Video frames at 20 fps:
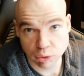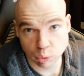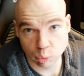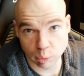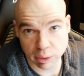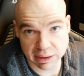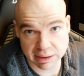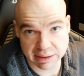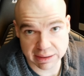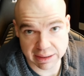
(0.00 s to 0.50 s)

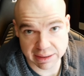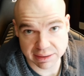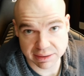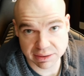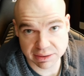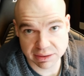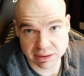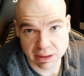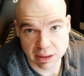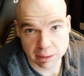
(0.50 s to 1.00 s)
with
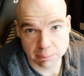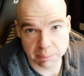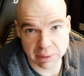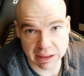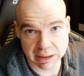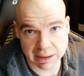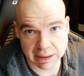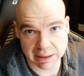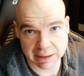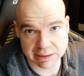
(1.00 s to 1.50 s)
this
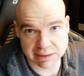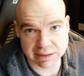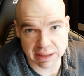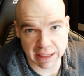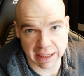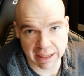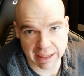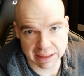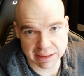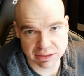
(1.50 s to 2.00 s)
because
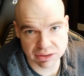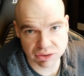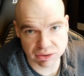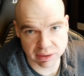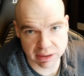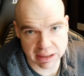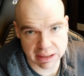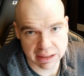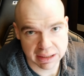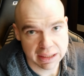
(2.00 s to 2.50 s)

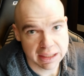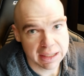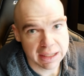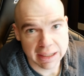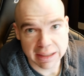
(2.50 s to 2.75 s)
honestly,